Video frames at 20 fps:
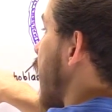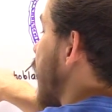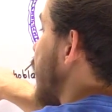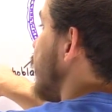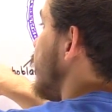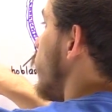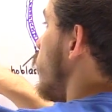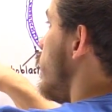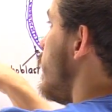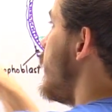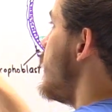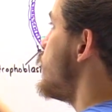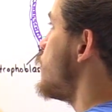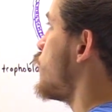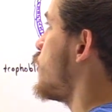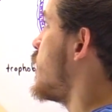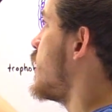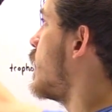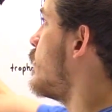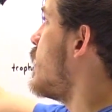
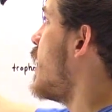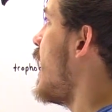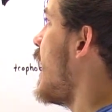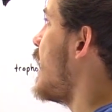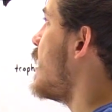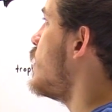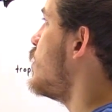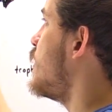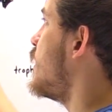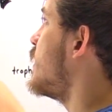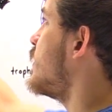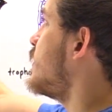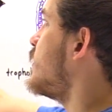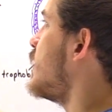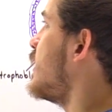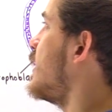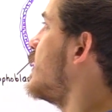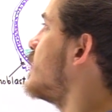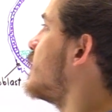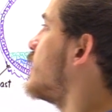endometrium and
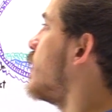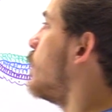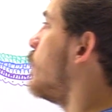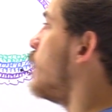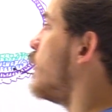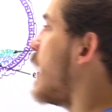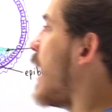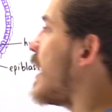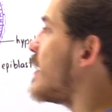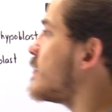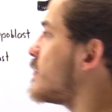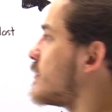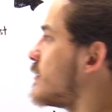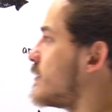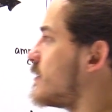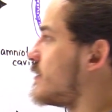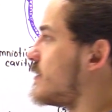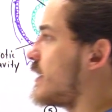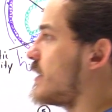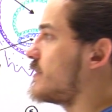this is the
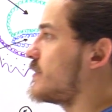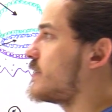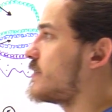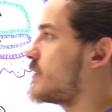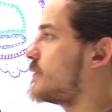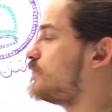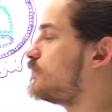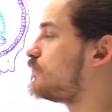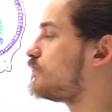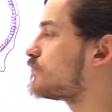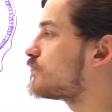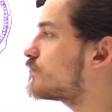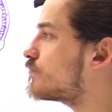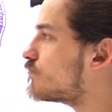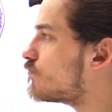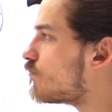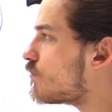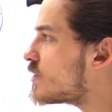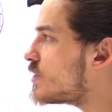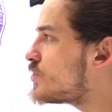blastocyst.
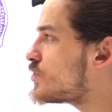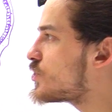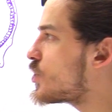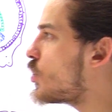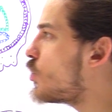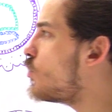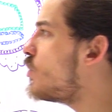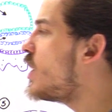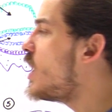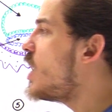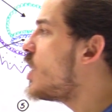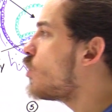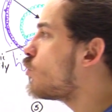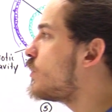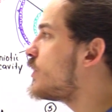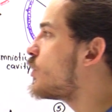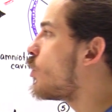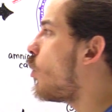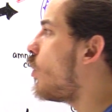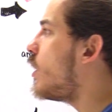So
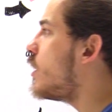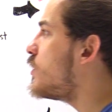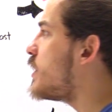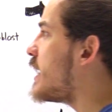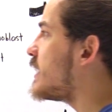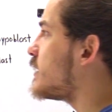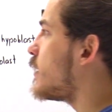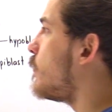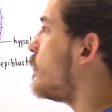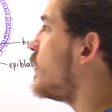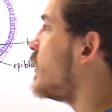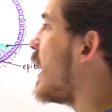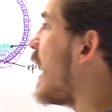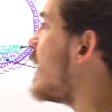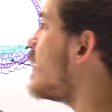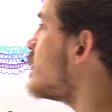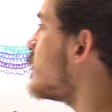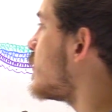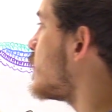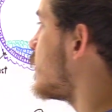recall that the
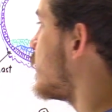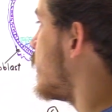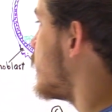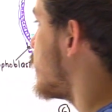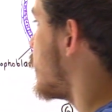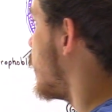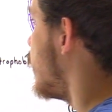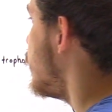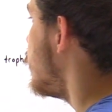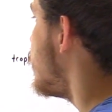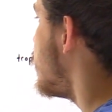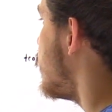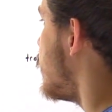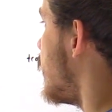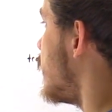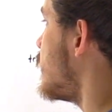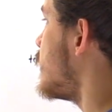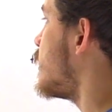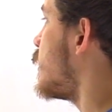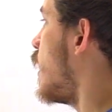blastocyst
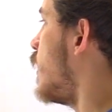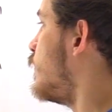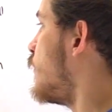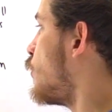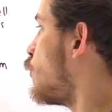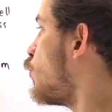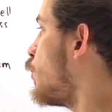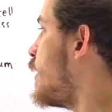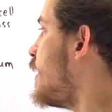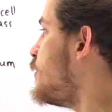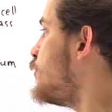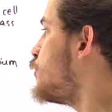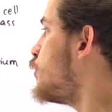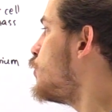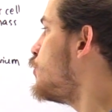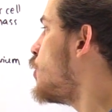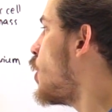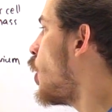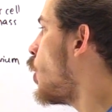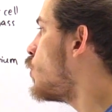consists of a
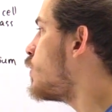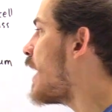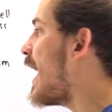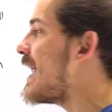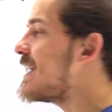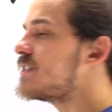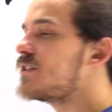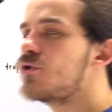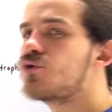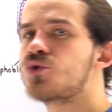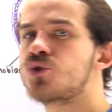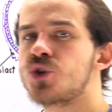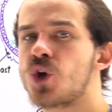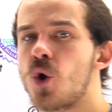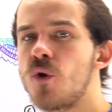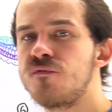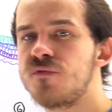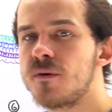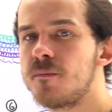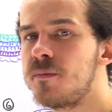region known as the
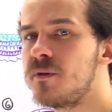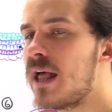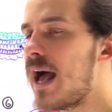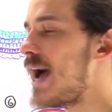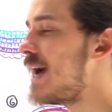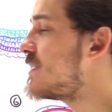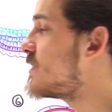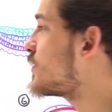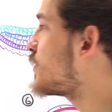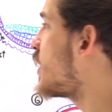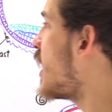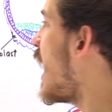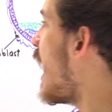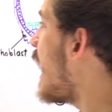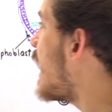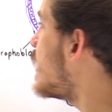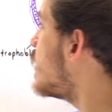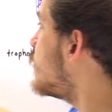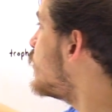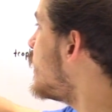trophoblast,
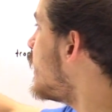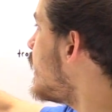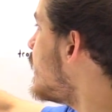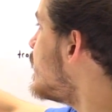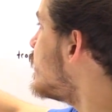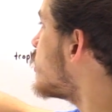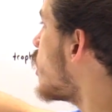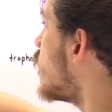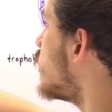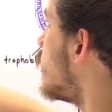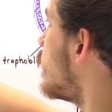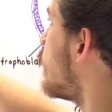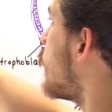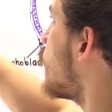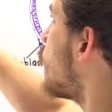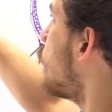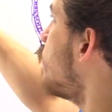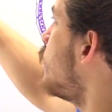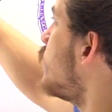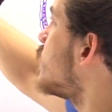and these are the
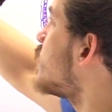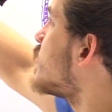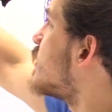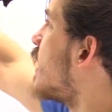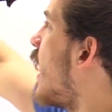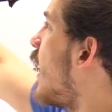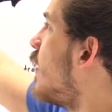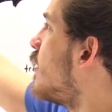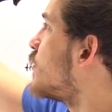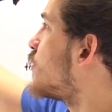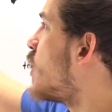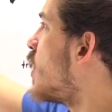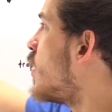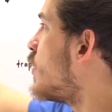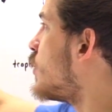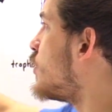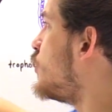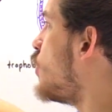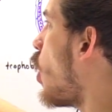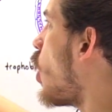purple cells,
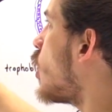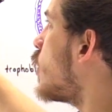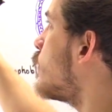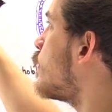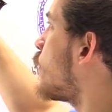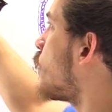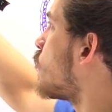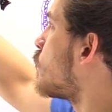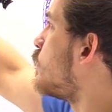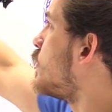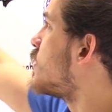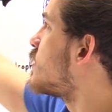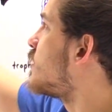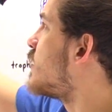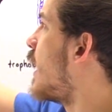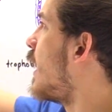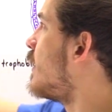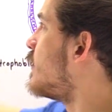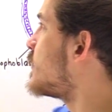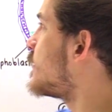the dark purple
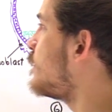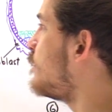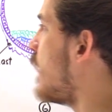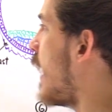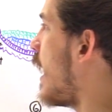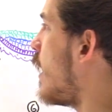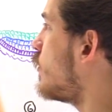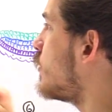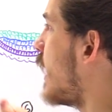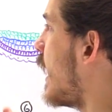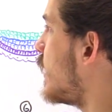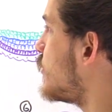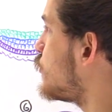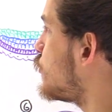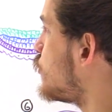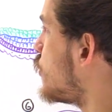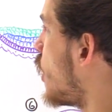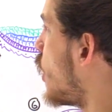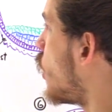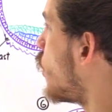cells found as
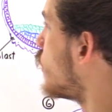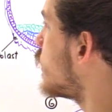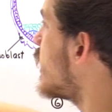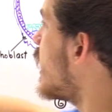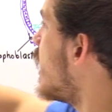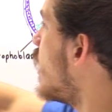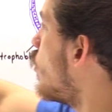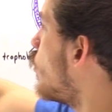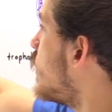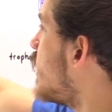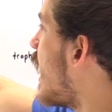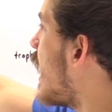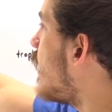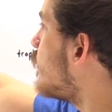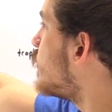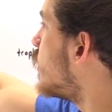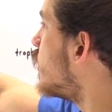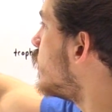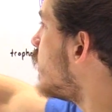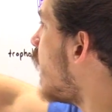shown. We
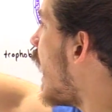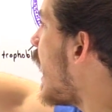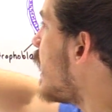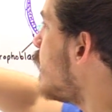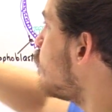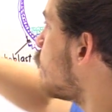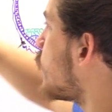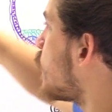have the light